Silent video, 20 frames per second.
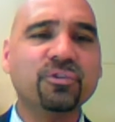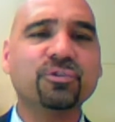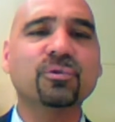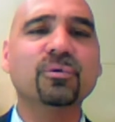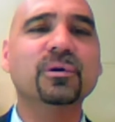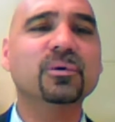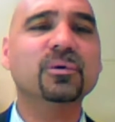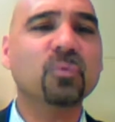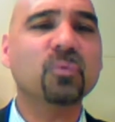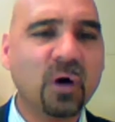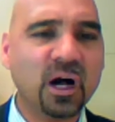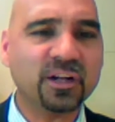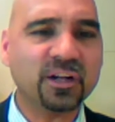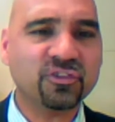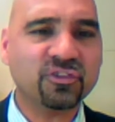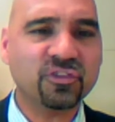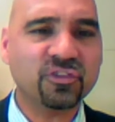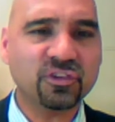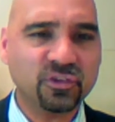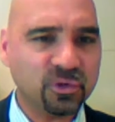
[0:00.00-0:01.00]
Make sure you
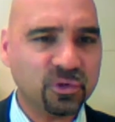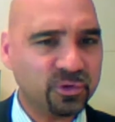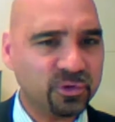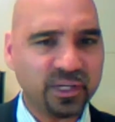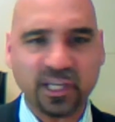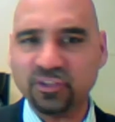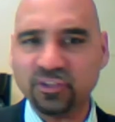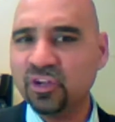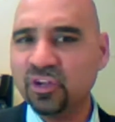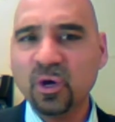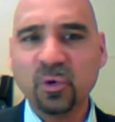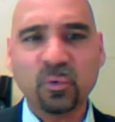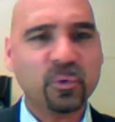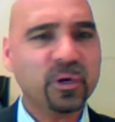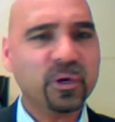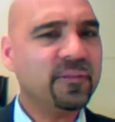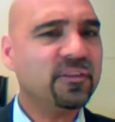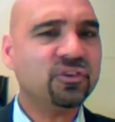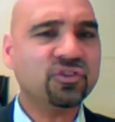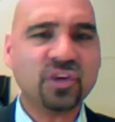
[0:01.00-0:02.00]
go through and watch
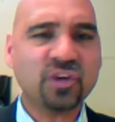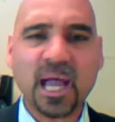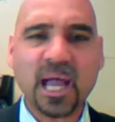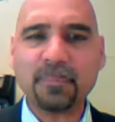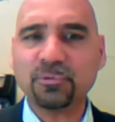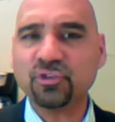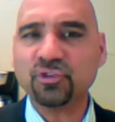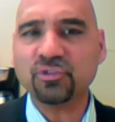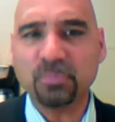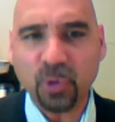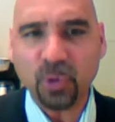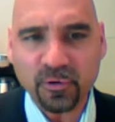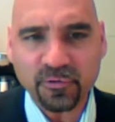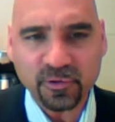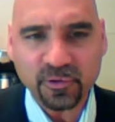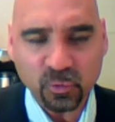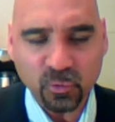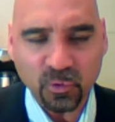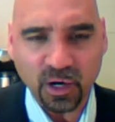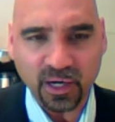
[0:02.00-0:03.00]
the due dates. Read
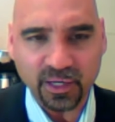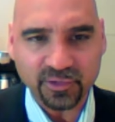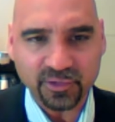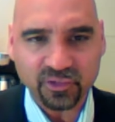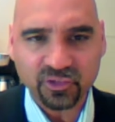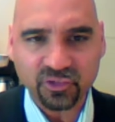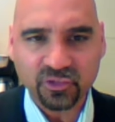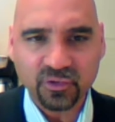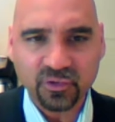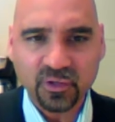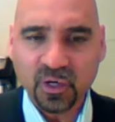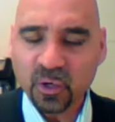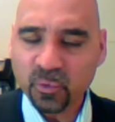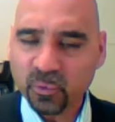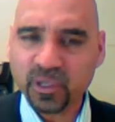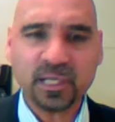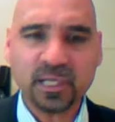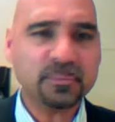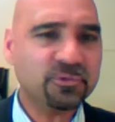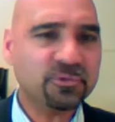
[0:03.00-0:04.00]
the chapters more than
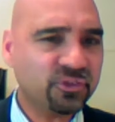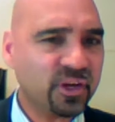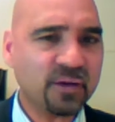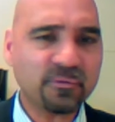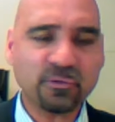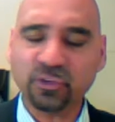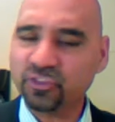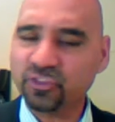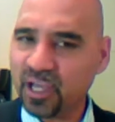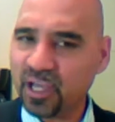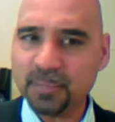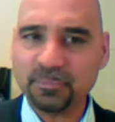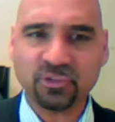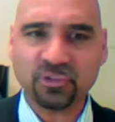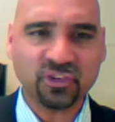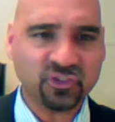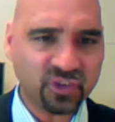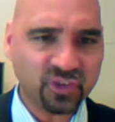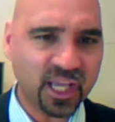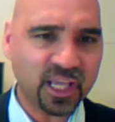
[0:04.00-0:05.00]
once.
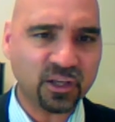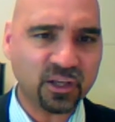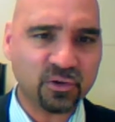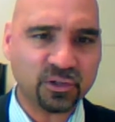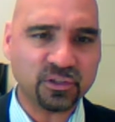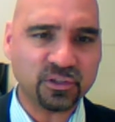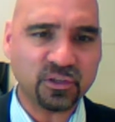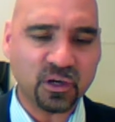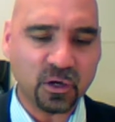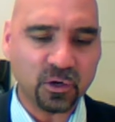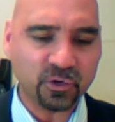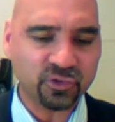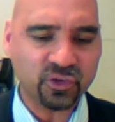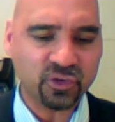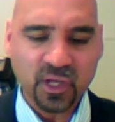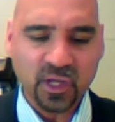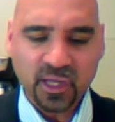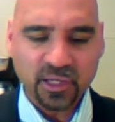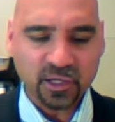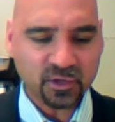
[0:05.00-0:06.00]
Read them several times and
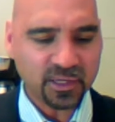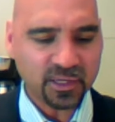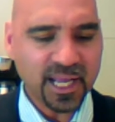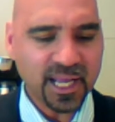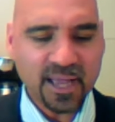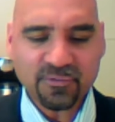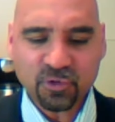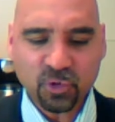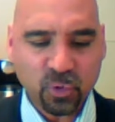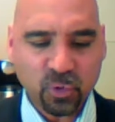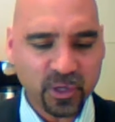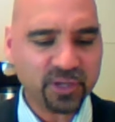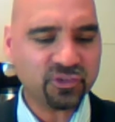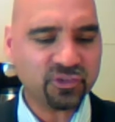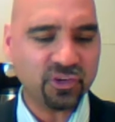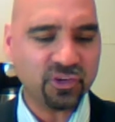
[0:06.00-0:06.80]
take good notes.